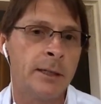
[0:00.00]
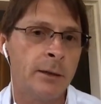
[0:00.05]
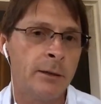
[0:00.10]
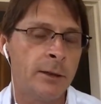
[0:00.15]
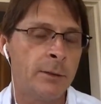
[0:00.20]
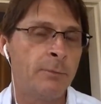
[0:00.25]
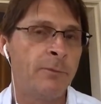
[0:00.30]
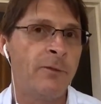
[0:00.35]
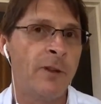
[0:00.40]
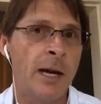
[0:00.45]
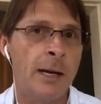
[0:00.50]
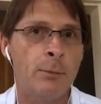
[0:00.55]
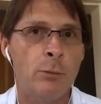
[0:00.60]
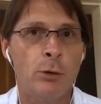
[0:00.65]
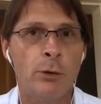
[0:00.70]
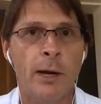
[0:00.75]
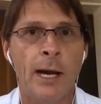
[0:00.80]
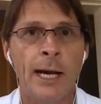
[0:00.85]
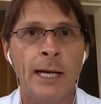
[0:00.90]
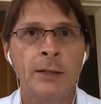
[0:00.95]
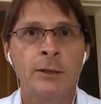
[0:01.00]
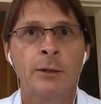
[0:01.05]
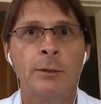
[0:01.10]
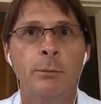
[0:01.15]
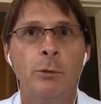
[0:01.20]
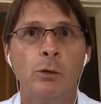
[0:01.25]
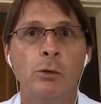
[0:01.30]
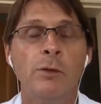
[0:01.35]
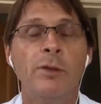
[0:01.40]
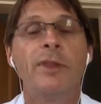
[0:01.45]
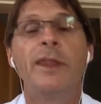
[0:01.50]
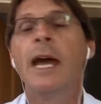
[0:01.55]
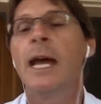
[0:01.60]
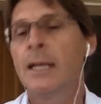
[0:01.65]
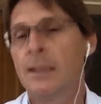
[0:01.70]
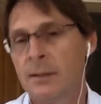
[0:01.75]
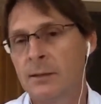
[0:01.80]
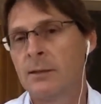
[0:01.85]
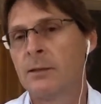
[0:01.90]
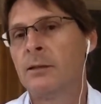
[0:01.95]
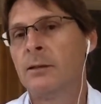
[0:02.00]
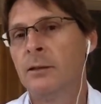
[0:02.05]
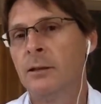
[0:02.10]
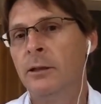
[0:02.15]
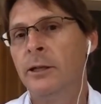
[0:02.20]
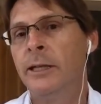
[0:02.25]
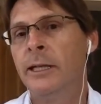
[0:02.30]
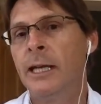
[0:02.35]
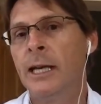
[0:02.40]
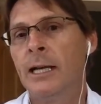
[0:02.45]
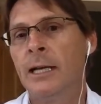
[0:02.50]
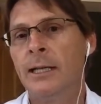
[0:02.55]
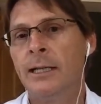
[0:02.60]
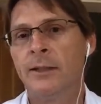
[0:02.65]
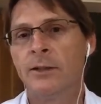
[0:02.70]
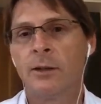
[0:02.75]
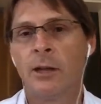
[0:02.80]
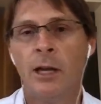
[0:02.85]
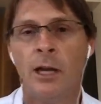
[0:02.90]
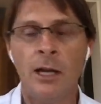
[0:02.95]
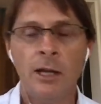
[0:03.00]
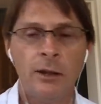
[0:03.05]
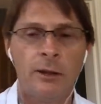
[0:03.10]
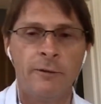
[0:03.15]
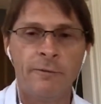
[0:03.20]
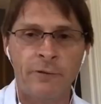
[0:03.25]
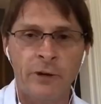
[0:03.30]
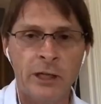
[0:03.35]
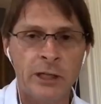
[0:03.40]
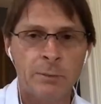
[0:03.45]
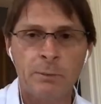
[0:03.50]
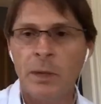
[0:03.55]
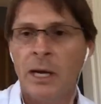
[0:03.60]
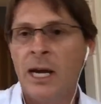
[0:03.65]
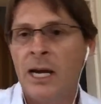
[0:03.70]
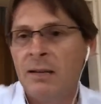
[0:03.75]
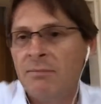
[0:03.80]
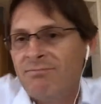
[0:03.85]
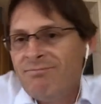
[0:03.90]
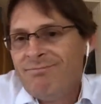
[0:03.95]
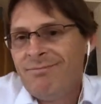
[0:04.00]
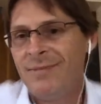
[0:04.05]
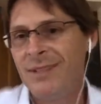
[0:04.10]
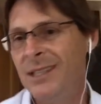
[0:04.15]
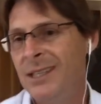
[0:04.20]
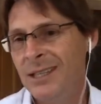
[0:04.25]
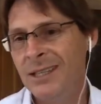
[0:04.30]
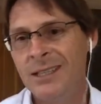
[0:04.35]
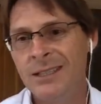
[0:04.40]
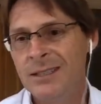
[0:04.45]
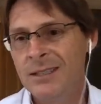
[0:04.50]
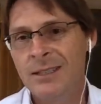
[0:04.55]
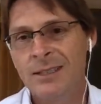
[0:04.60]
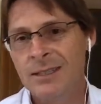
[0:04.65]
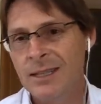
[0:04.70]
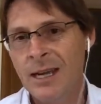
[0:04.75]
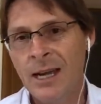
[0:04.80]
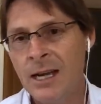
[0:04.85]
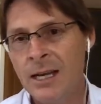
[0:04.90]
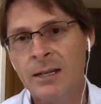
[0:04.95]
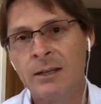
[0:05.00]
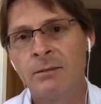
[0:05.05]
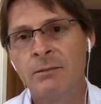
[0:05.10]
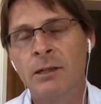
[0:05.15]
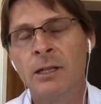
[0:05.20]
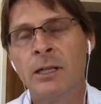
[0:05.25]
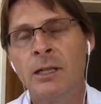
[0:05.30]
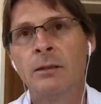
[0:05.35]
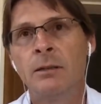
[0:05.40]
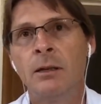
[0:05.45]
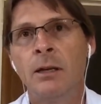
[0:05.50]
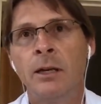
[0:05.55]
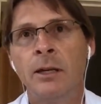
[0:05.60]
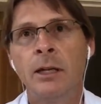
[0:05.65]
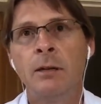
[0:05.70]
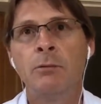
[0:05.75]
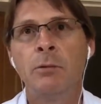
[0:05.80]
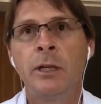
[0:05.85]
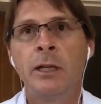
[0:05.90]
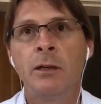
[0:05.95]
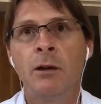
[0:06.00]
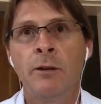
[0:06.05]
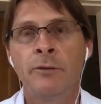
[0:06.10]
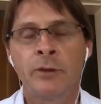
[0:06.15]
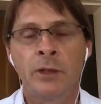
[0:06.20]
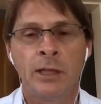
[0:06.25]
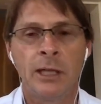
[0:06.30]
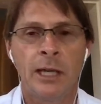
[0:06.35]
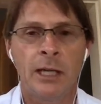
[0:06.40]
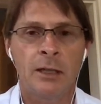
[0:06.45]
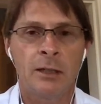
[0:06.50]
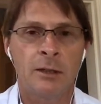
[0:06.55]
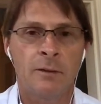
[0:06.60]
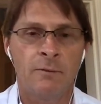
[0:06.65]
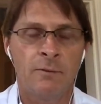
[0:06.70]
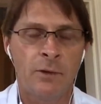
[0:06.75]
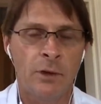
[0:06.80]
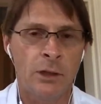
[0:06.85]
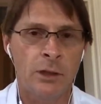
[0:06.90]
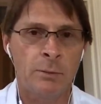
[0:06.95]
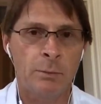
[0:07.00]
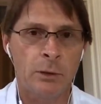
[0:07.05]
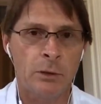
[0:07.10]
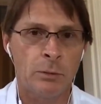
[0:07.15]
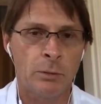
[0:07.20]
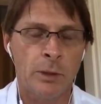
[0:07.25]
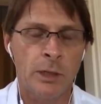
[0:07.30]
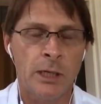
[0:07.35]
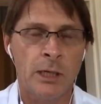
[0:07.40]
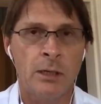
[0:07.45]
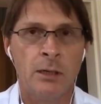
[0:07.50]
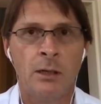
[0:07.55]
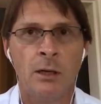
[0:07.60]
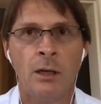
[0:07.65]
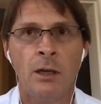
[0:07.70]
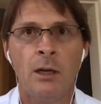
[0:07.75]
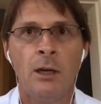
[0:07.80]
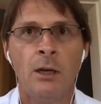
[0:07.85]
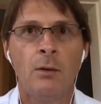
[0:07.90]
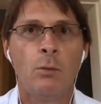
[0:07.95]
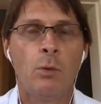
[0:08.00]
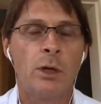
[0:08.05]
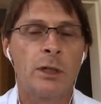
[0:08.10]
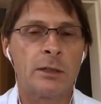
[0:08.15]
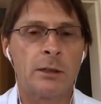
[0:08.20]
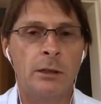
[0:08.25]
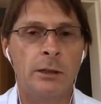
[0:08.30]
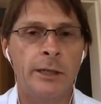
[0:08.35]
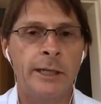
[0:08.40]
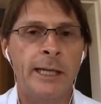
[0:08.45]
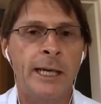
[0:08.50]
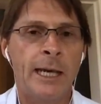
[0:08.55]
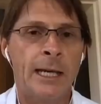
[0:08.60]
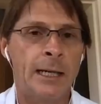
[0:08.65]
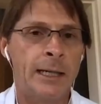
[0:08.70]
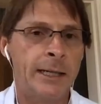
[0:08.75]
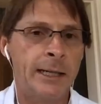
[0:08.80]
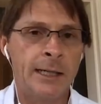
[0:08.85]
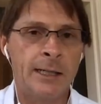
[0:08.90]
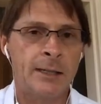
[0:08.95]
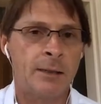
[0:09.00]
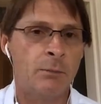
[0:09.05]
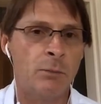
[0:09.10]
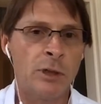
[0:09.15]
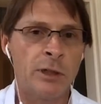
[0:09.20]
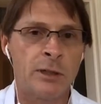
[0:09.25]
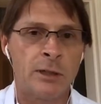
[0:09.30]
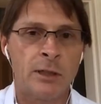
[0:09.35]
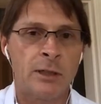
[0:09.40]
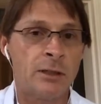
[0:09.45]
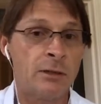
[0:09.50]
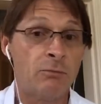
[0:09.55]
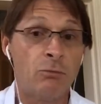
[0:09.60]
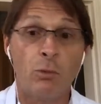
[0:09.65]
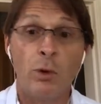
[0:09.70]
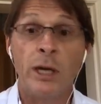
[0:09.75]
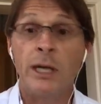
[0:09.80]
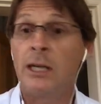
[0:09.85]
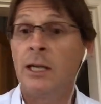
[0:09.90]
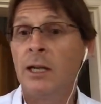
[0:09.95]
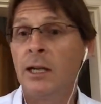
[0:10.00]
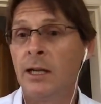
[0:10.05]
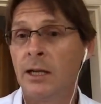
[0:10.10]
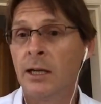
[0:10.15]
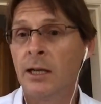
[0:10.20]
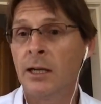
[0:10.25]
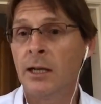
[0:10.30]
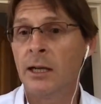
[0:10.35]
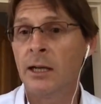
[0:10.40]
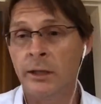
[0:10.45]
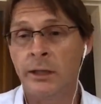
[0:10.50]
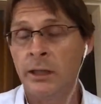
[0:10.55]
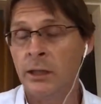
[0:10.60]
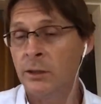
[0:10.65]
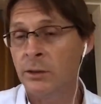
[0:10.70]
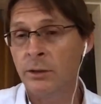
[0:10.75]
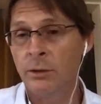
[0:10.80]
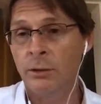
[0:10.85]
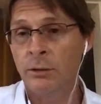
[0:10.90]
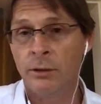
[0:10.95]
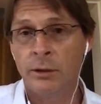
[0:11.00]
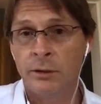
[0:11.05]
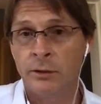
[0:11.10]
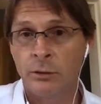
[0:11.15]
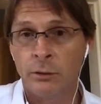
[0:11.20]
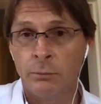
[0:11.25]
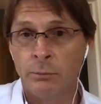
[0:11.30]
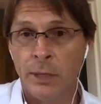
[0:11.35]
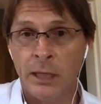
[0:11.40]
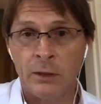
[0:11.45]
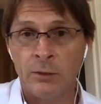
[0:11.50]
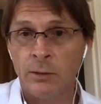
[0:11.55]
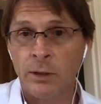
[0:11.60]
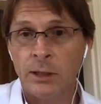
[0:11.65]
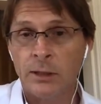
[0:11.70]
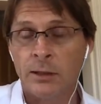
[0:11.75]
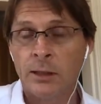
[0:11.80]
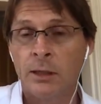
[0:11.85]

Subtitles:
So it's far more actionable. That's learning analytics. The first part, yeah, it's just data, right? I think we often get it confused between what's learning analytics and what's just regular quality assurance or metrics.